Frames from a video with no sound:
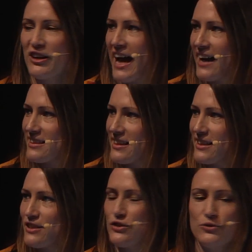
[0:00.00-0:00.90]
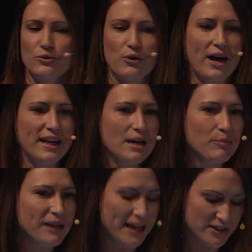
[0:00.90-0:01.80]
access to any
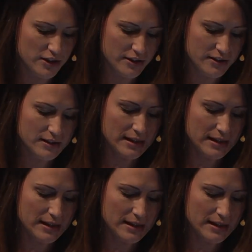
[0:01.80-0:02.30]
applications